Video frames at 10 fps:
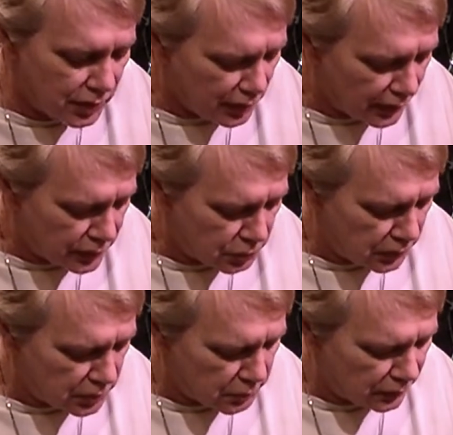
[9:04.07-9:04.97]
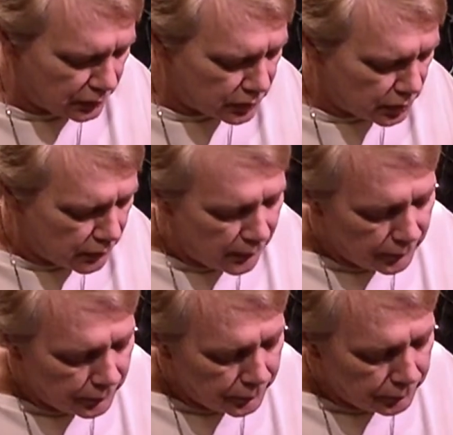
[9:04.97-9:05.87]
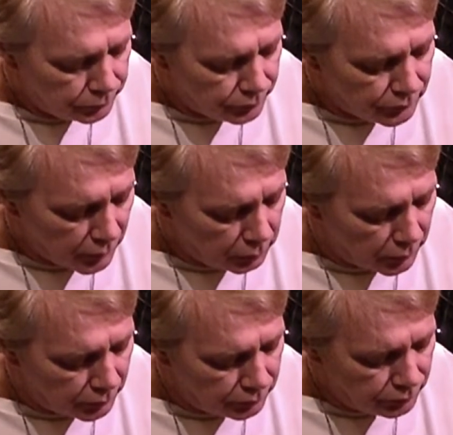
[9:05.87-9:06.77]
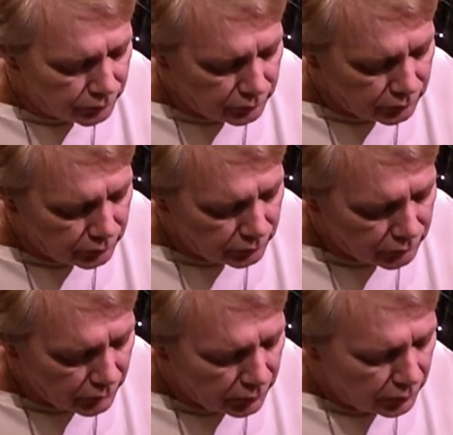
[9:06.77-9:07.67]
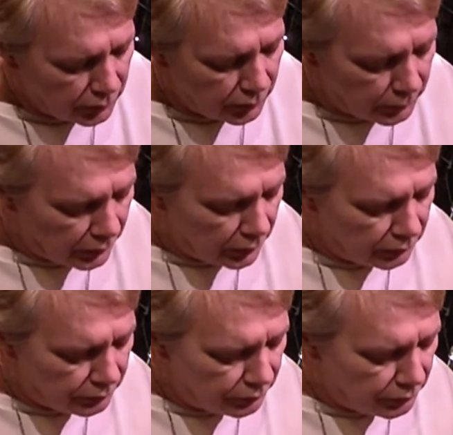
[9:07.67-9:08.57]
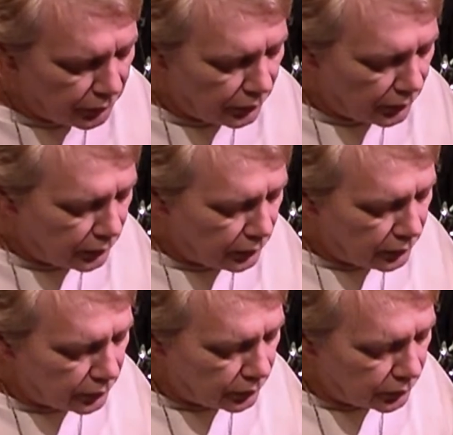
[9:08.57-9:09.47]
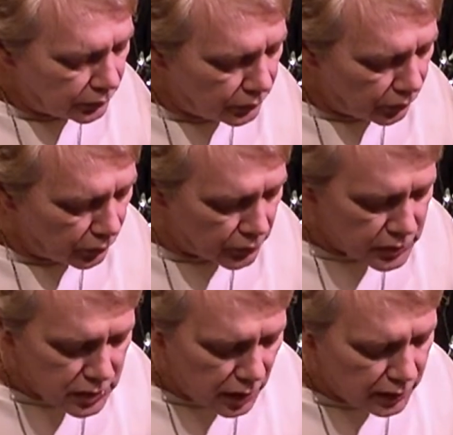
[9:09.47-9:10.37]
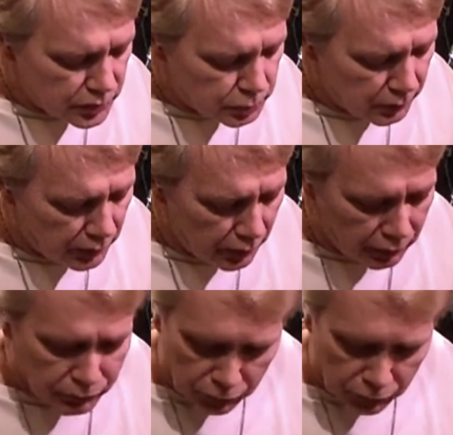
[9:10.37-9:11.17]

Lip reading: like sweet smells. But here we go. Your second spread for